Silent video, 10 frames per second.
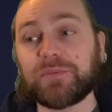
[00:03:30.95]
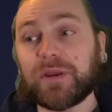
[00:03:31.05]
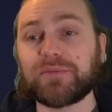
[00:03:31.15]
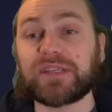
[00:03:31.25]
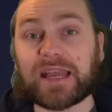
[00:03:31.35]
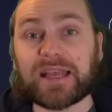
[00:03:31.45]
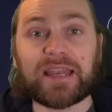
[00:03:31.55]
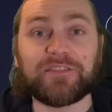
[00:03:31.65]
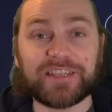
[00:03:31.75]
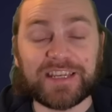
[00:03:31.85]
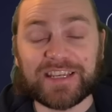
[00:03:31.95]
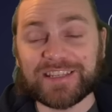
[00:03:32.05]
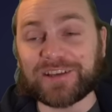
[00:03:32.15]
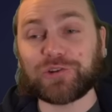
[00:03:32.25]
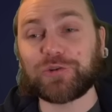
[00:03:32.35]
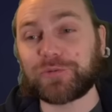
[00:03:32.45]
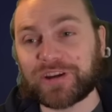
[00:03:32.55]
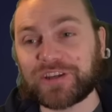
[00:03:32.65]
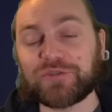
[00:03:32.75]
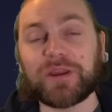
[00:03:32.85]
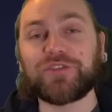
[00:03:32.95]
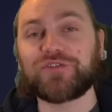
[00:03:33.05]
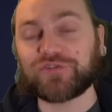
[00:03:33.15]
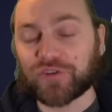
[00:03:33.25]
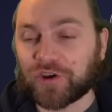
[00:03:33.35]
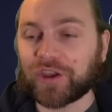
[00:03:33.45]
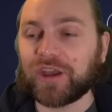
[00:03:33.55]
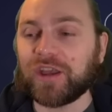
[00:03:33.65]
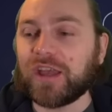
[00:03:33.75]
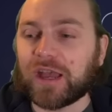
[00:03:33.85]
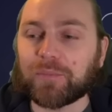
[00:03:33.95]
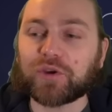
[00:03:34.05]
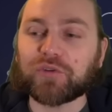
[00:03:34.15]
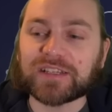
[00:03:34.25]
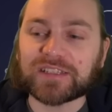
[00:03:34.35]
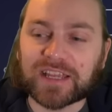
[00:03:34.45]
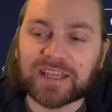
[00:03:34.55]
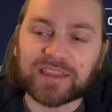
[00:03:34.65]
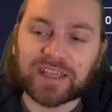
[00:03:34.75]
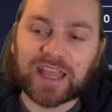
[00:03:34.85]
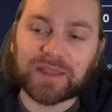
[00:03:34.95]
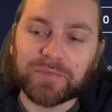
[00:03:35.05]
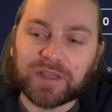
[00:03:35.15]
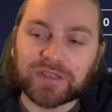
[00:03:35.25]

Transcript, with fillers: be able to get NFTs that will upgrade you, make you stronger and progress in the game.